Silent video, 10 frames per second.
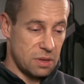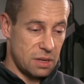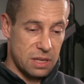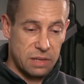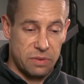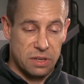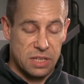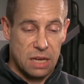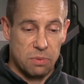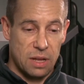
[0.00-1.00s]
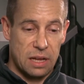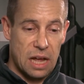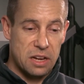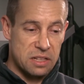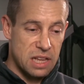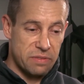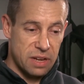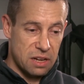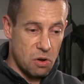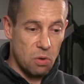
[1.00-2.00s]
I'll give you an example. I could never
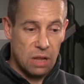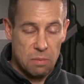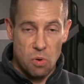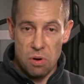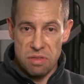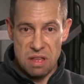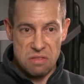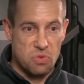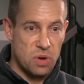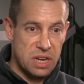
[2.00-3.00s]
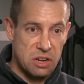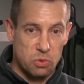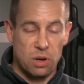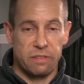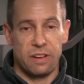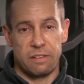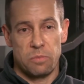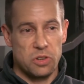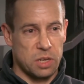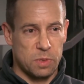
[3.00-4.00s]
get a whole lot more than 20 or 25
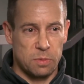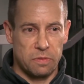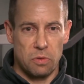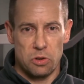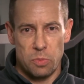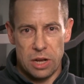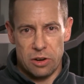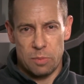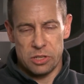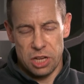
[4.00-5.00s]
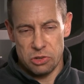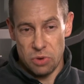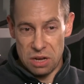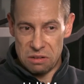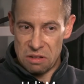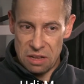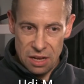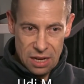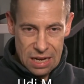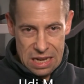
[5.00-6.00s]
push-ups before, no matter how much I trained.
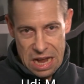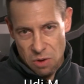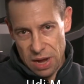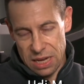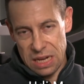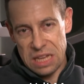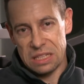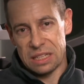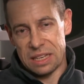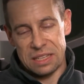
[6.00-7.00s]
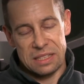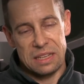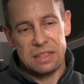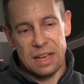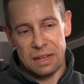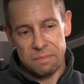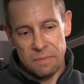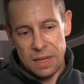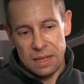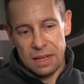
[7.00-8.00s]
Now I can easily exceed that.
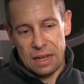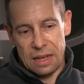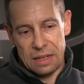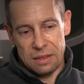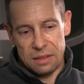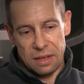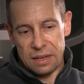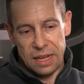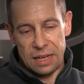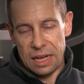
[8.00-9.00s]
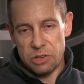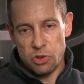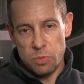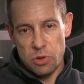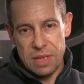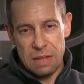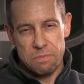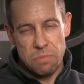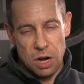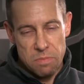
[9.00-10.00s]
And again, I attribute
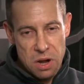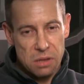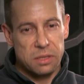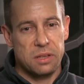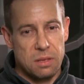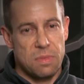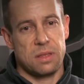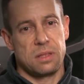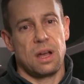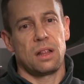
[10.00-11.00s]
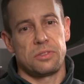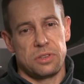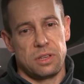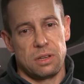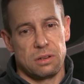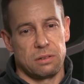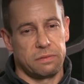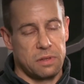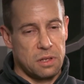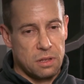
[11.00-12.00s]
that primarily to the methodology here
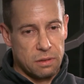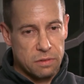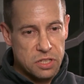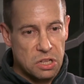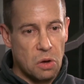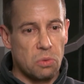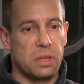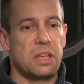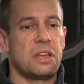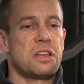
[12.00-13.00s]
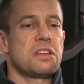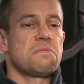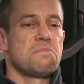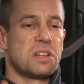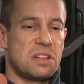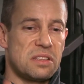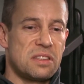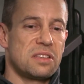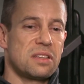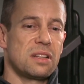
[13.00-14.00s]
of slowly but
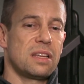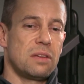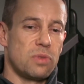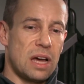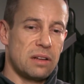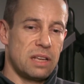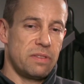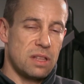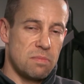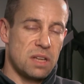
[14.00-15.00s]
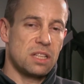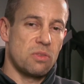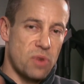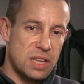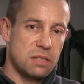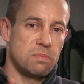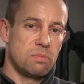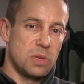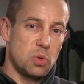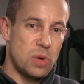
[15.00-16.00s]
consistently, without giving the muscle rest
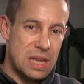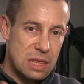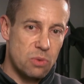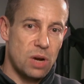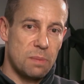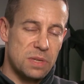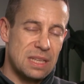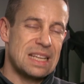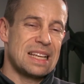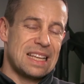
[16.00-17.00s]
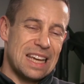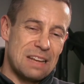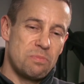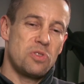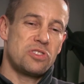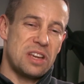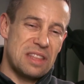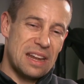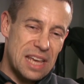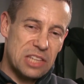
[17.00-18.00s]
between the reps, and pushing
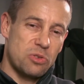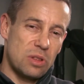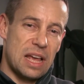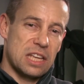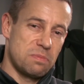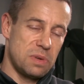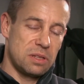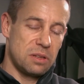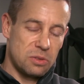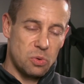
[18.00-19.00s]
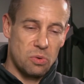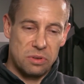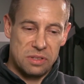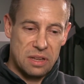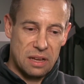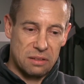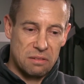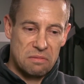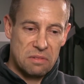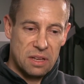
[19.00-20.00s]
that extra last bit towards the end.
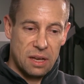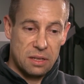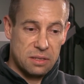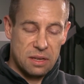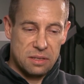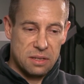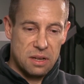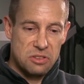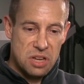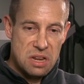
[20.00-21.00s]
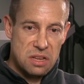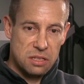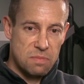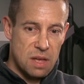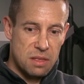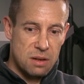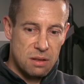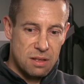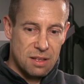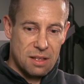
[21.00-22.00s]
It's an ingenious method.
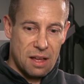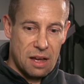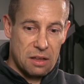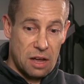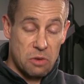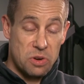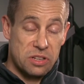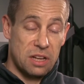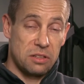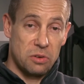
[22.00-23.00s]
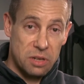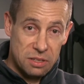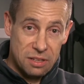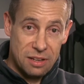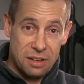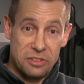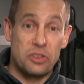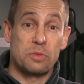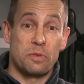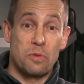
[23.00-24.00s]
I wish I'd known it
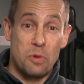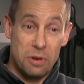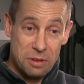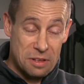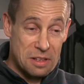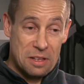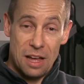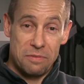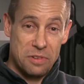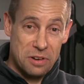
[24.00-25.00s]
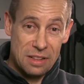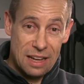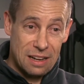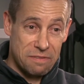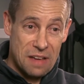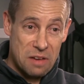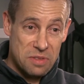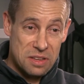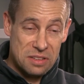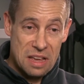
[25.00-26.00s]
years before. I'm very glad I found
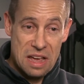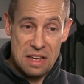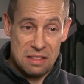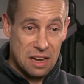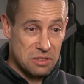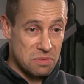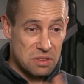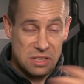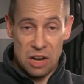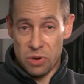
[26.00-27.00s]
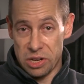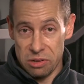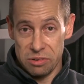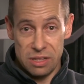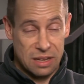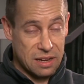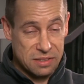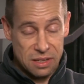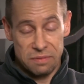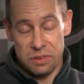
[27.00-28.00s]
this, and I do this now regularly, like I
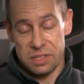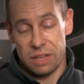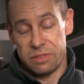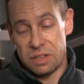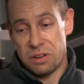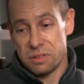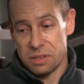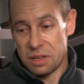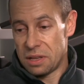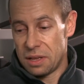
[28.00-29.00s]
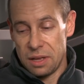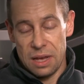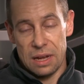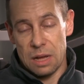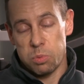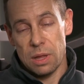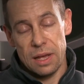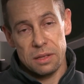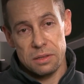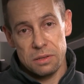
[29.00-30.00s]
said, for 7 years. And I
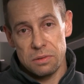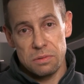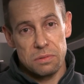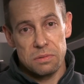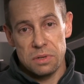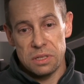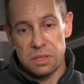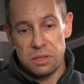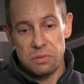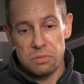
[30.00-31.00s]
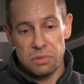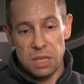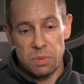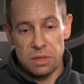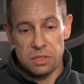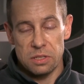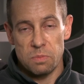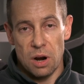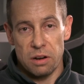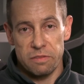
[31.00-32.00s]
plan to continue keeping this
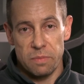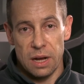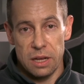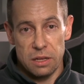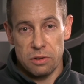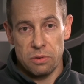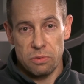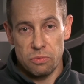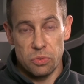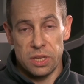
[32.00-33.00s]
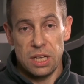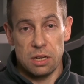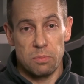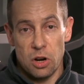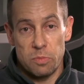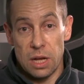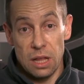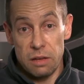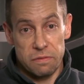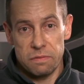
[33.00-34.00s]
part of my routine and part of my
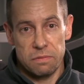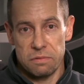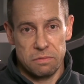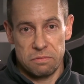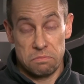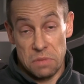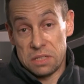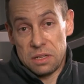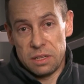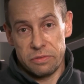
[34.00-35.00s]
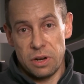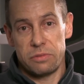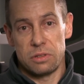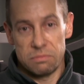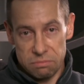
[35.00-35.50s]
life, basically forever.